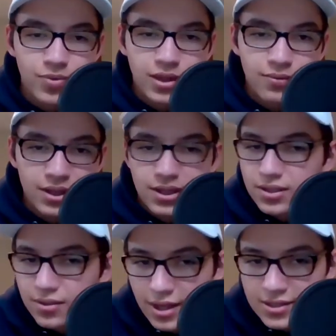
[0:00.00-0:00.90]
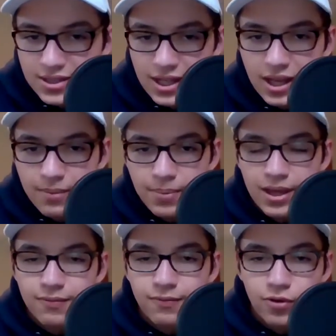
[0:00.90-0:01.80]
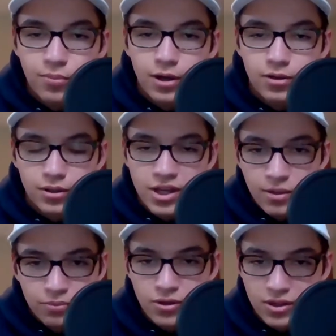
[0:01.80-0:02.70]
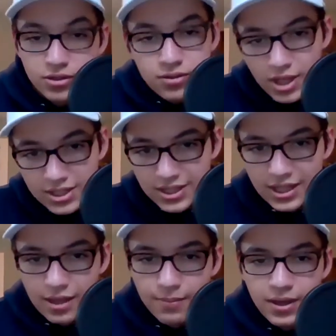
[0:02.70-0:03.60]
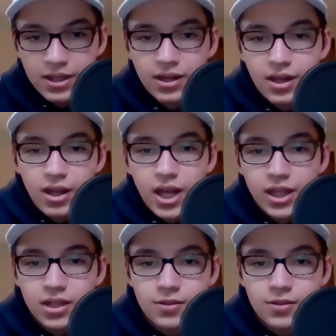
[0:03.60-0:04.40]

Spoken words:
He ran the 2008 campaign for Obama, or he helped run the 2008 campaign and the